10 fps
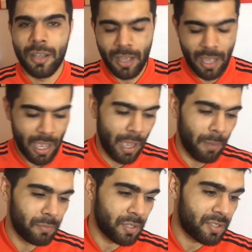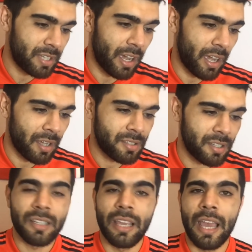to
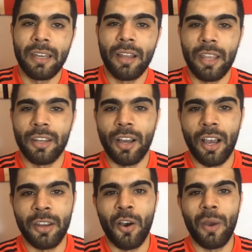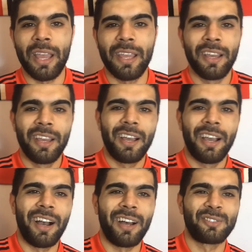CR689908
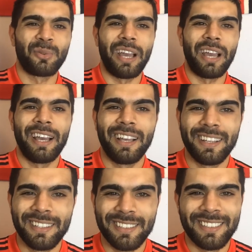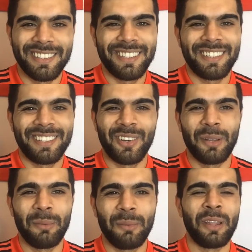on Twitter. Call
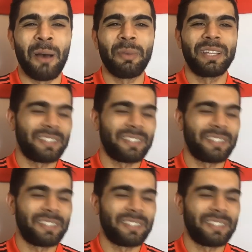him in our bed.